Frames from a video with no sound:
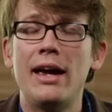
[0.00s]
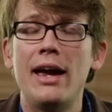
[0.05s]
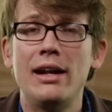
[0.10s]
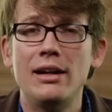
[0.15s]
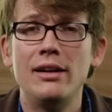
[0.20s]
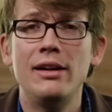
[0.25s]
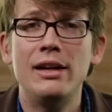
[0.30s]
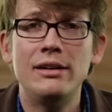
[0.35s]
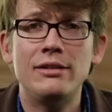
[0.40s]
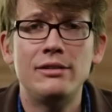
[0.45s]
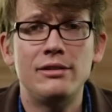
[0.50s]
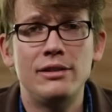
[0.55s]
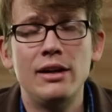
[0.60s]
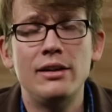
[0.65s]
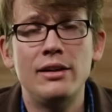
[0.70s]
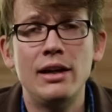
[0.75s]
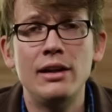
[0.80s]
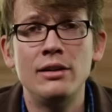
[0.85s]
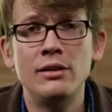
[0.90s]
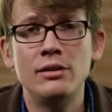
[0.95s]
at least
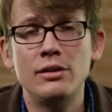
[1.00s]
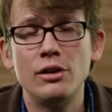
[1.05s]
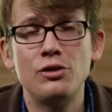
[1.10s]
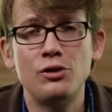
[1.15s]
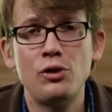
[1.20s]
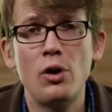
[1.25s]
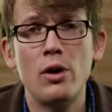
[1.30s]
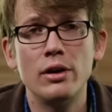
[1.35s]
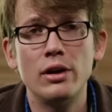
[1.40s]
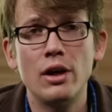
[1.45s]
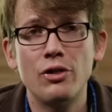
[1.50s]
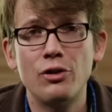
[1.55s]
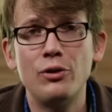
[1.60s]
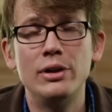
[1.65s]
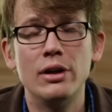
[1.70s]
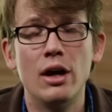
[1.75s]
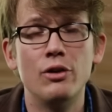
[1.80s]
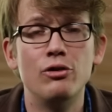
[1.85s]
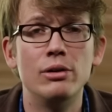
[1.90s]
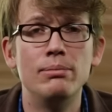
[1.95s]
you didn't destroy a
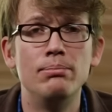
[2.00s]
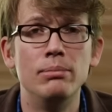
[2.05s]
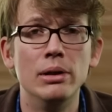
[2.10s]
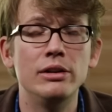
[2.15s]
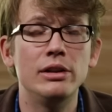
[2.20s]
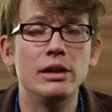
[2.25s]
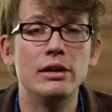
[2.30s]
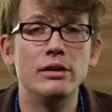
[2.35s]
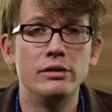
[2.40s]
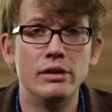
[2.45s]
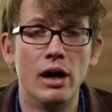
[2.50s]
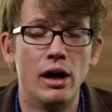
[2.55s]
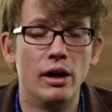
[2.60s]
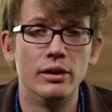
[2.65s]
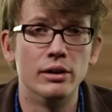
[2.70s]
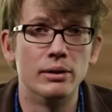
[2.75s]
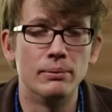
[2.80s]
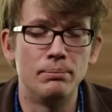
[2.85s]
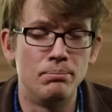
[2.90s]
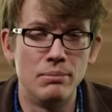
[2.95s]
$300 million
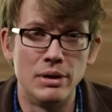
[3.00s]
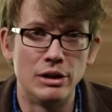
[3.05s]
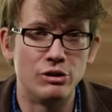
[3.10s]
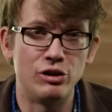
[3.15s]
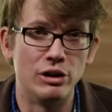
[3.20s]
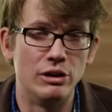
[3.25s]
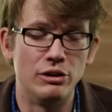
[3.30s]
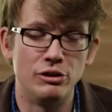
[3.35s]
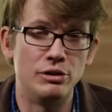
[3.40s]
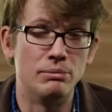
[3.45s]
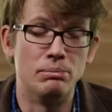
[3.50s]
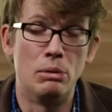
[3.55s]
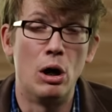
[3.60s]
mission to